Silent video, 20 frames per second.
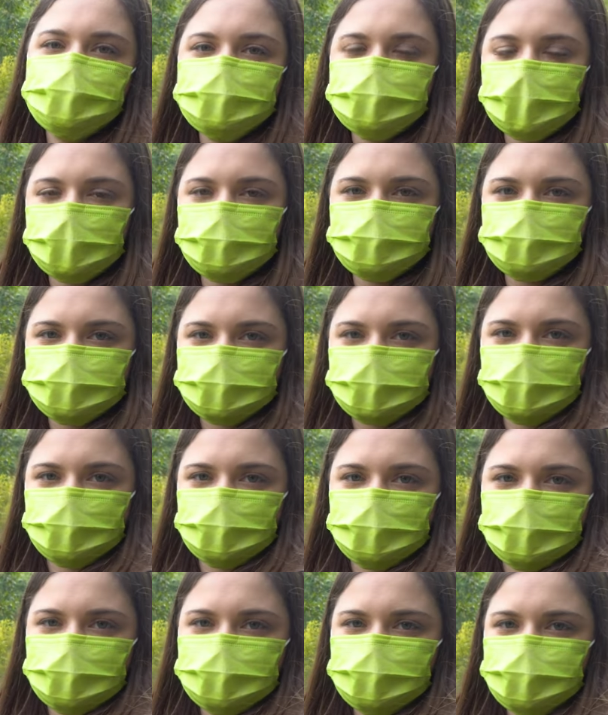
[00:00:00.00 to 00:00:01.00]
steps and
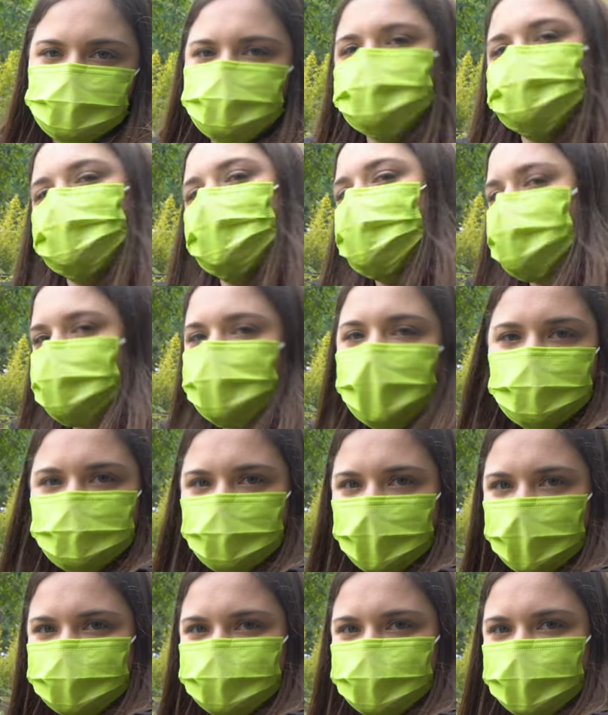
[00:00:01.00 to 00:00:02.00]
then they just fall right
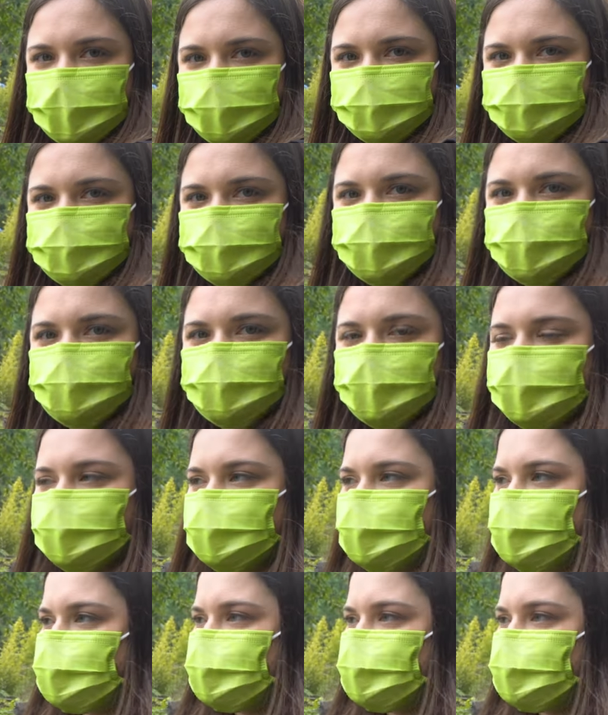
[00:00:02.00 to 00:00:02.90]
back down to go back to